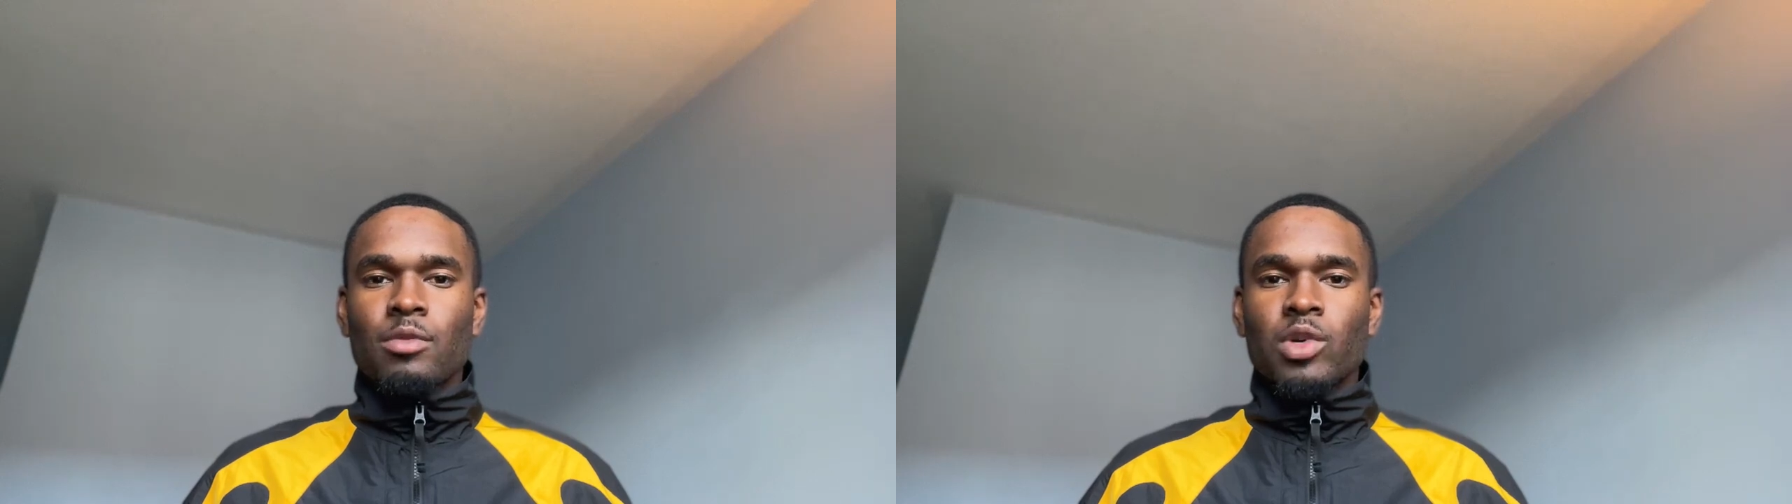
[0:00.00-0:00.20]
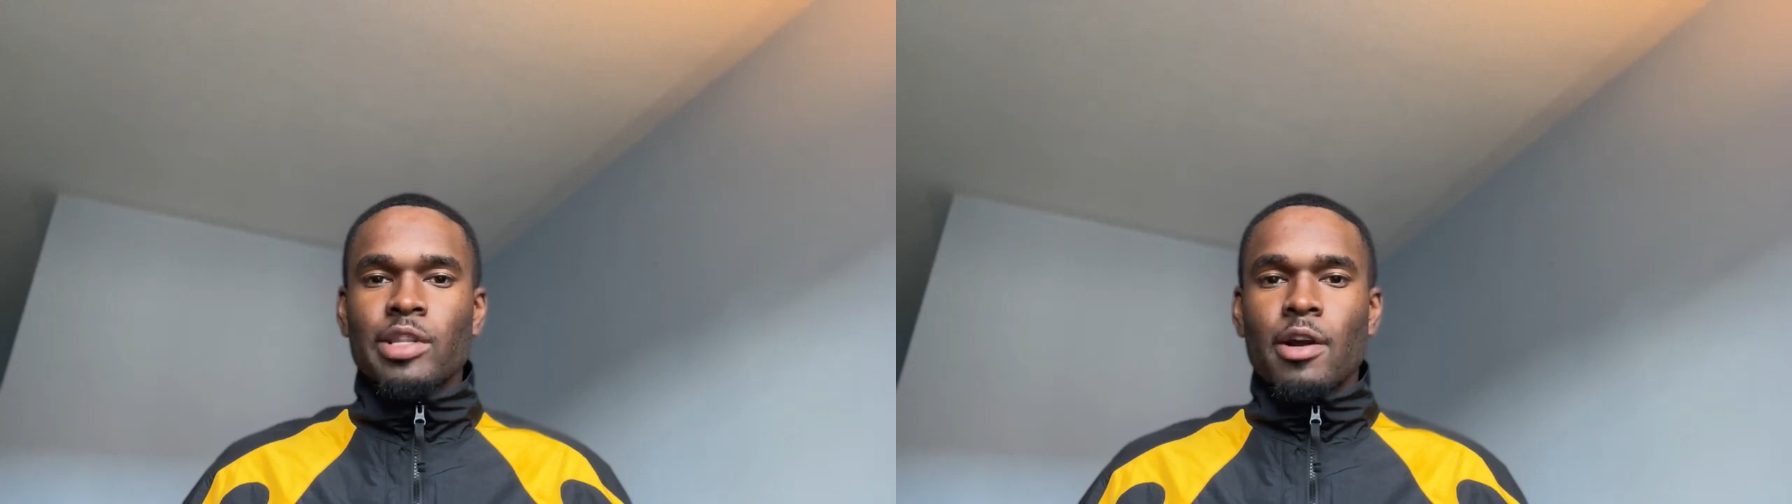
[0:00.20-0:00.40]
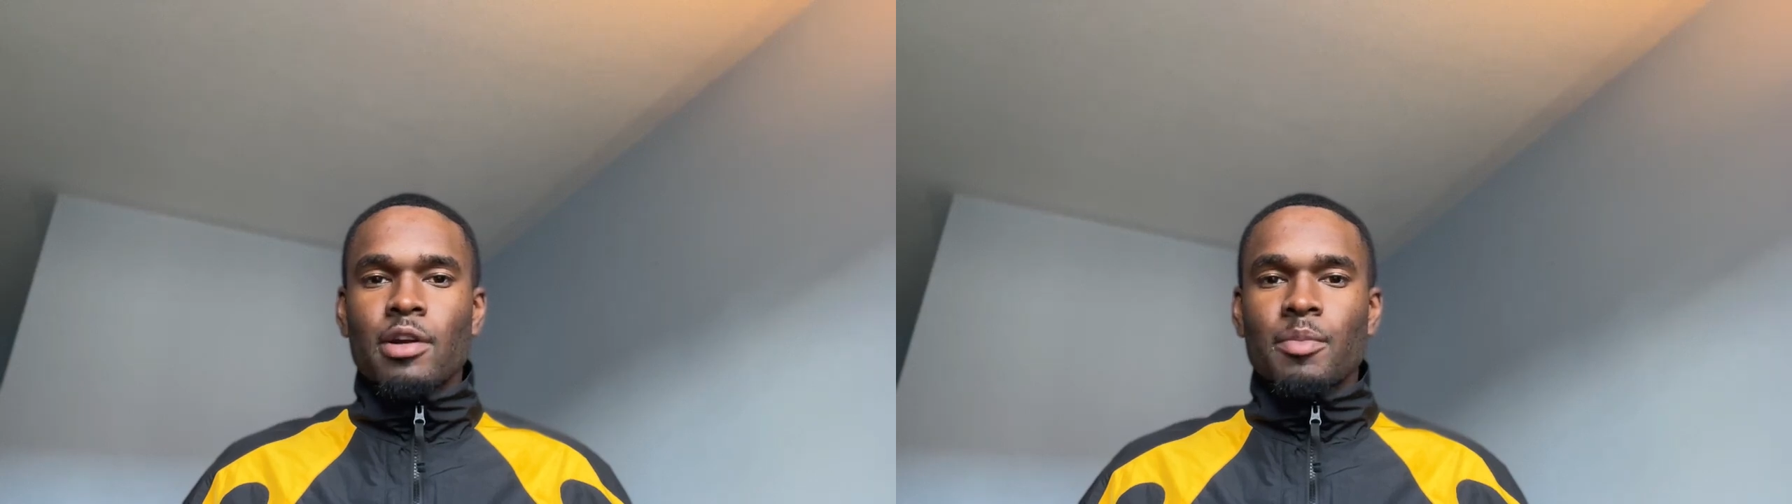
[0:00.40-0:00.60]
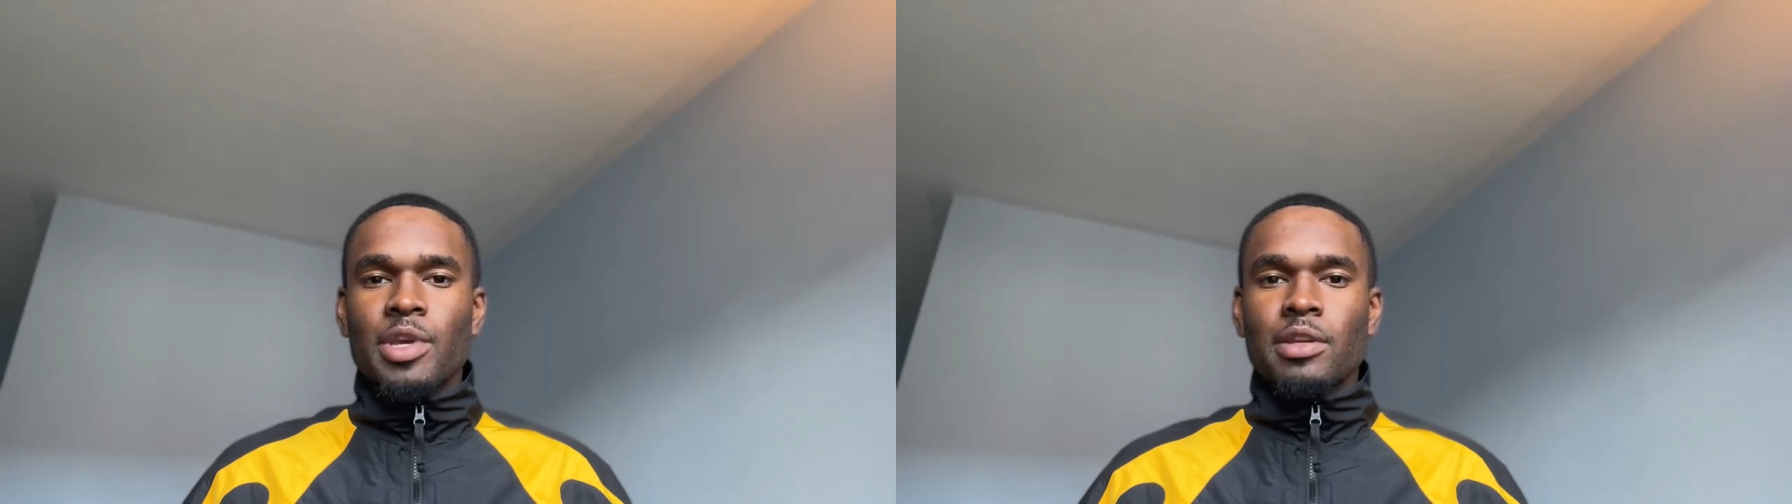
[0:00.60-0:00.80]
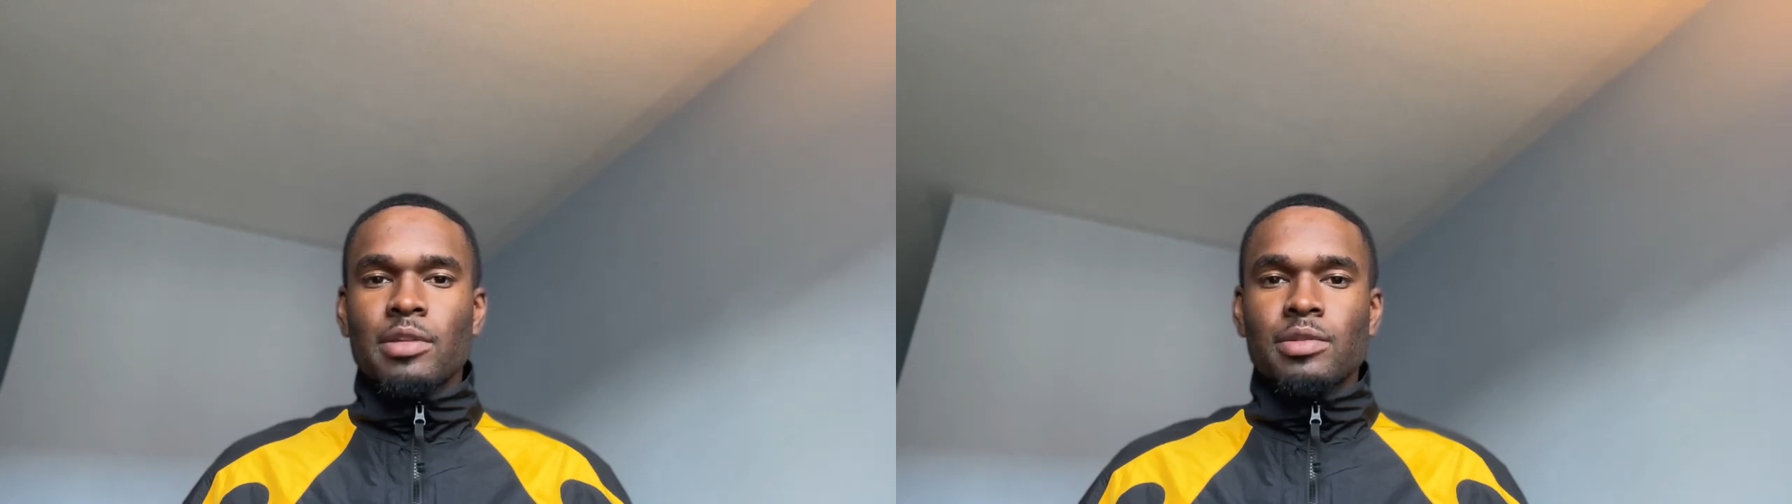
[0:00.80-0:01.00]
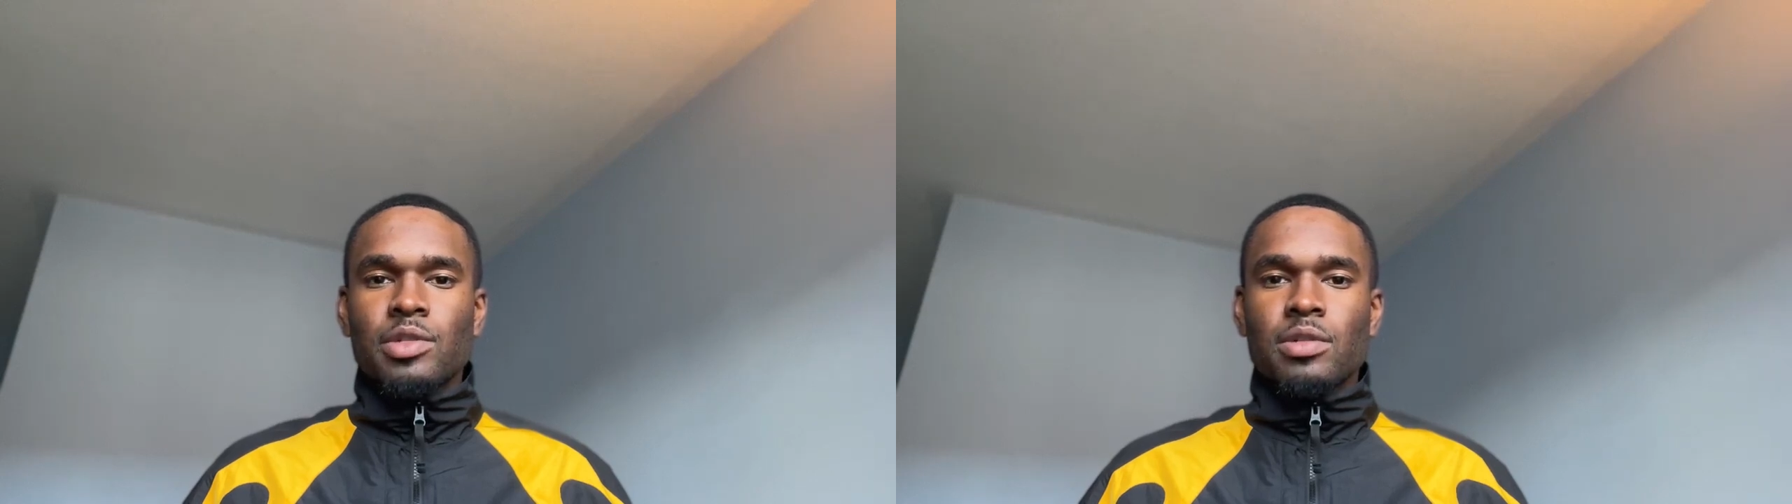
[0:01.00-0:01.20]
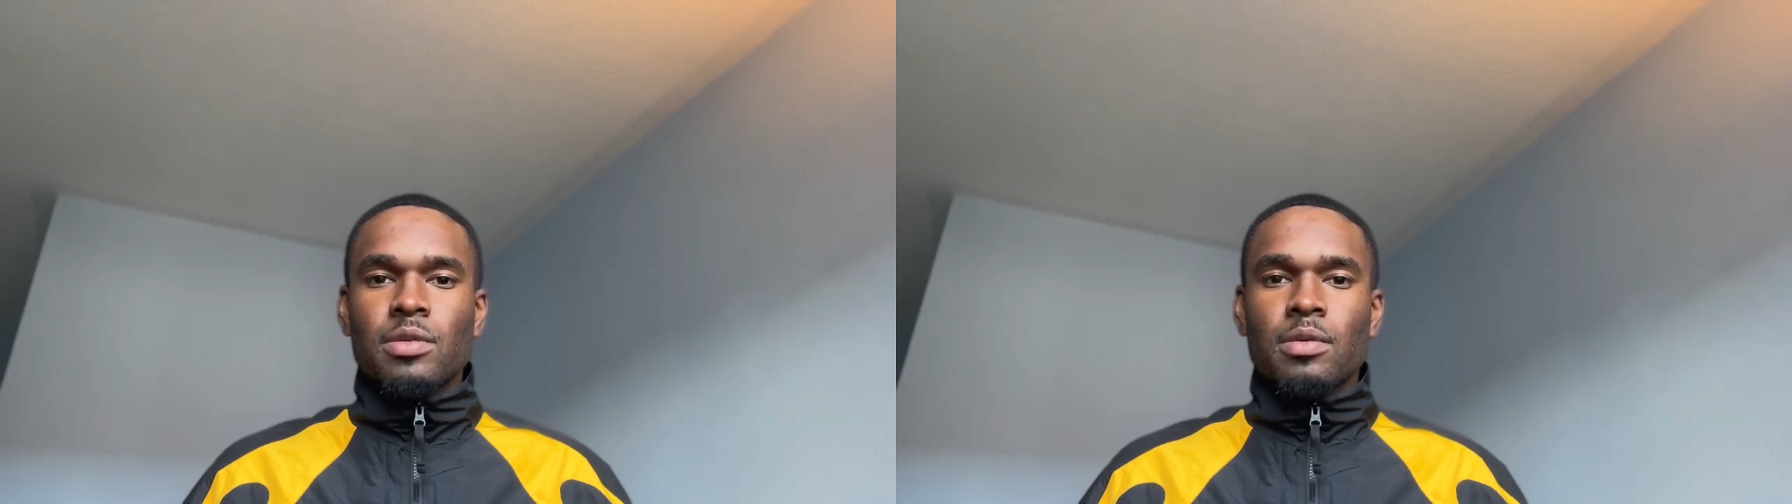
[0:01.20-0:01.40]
with our opinions,